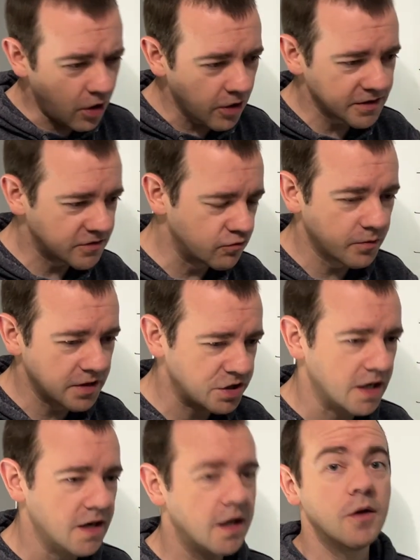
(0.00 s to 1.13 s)
all this rubbish
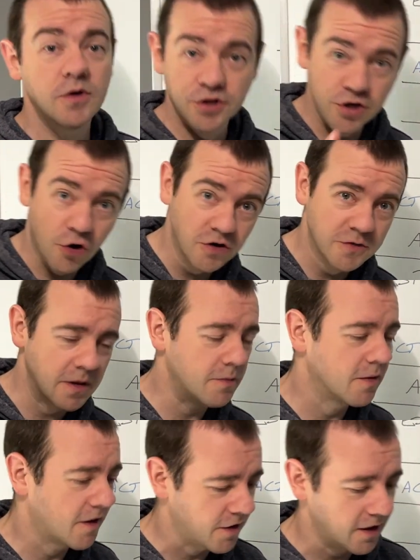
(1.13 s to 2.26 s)
in, which annoys
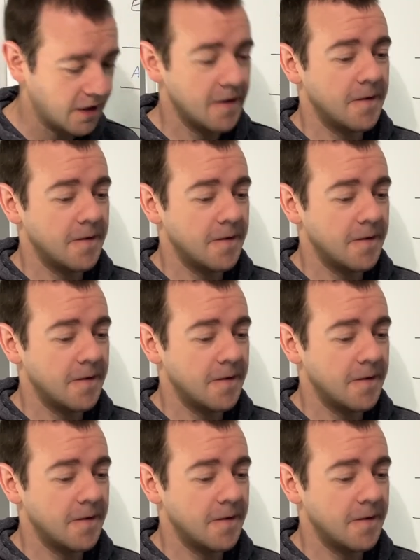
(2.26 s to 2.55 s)
people, I think,